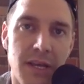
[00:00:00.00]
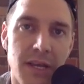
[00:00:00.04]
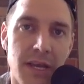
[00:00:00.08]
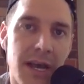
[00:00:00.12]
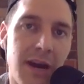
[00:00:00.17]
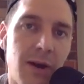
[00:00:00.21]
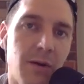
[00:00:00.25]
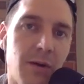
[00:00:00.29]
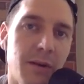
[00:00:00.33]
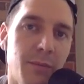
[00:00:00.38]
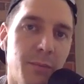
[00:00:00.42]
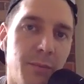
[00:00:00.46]

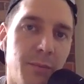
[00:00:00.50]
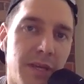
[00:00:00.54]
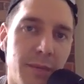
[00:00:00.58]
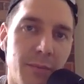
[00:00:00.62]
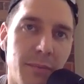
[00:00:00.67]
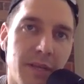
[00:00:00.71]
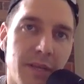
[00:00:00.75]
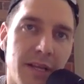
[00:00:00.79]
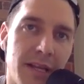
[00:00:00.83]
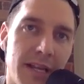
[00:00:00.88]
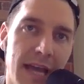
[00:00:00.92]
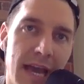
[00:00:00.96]
How can
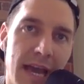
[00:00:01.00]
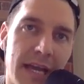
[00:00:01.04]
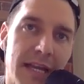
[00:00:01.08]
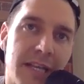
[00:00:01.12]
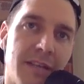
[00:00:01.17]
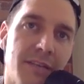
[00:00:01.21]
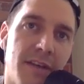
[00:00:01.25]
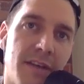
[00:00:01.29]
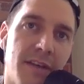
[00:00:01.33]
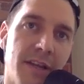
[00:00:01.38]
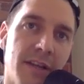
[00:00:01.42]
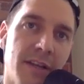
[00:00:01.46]
people get
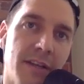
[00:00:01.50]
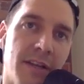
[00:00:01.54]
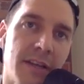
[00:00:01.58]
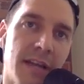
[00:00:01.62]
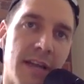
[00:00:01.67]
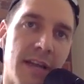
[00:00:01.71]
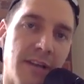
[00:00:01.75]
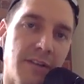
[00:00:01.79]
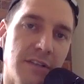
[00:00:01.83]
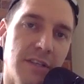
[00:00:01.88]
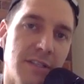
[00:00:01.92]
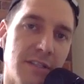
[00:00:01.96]
activated and
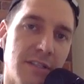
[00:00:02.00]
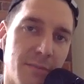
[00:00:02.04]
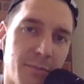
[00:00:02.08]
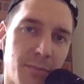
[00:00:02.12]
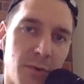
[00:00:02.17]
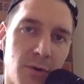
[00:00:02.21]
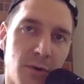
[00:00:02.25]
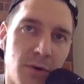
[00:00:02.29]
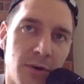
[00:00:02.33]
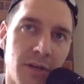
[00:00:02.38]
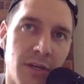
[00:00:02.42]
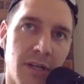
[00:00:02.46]
actually
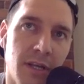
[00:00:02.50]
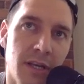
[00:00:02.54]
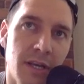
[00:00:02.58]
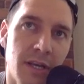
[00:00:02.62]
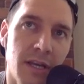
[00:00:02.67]
support